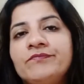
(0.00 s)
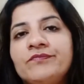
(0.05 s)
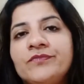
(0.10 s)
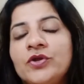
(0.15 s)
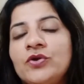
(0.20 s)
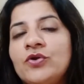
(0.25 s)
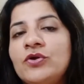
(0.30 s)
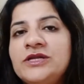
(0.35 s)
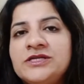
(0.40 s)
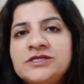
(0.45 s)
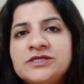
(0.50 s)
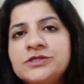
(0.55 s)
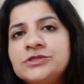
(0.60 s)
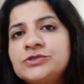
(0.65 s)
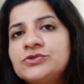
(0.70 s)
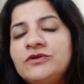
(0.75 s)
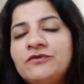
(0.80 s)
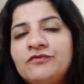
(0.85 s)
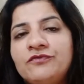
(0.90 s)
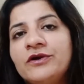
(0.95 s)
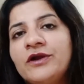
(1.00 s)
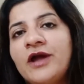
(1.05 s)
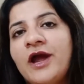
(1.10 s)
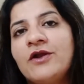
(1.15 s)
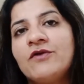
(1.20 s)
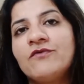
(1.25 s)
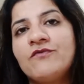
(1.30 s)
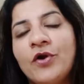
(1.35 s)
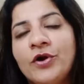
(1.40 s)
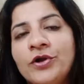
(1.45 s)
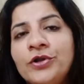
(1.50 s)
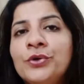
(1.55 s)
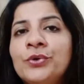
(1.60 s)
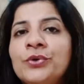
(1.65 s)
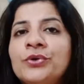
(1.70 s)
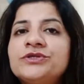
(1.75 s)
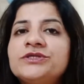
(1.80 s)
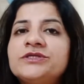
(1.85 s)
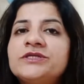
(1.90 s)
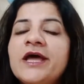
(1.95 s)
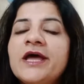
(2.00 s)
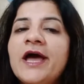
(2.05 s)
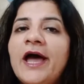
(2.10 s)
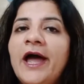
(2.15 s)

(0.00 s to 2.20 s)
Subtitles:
listen to different kind of audios,